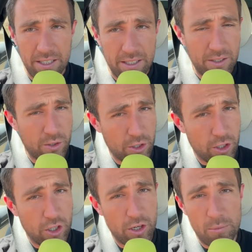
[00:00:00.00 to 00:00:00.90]

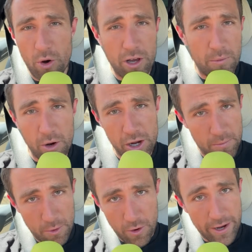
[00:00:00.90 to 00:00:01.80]
Oh boy, oh boy, oh
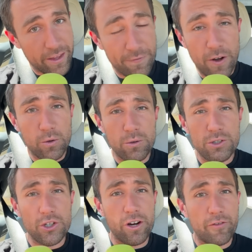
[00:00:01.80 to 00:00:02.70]
boy. The Federal
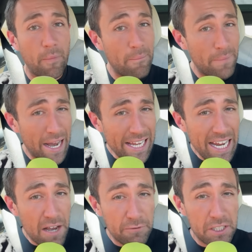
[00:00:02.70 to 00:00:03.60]
Reserve might
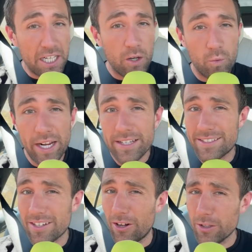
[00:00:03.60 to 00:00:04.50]
have to cut rates
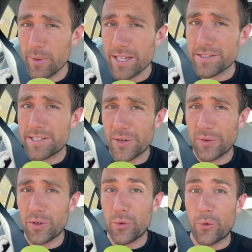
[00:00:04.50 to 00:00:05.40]
all the way to
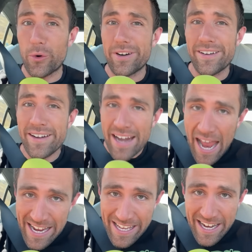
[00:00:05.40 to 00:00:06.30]
zero or
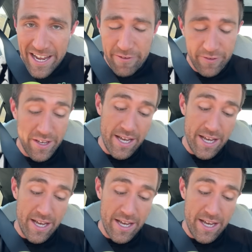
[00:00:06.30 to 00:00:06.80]
negative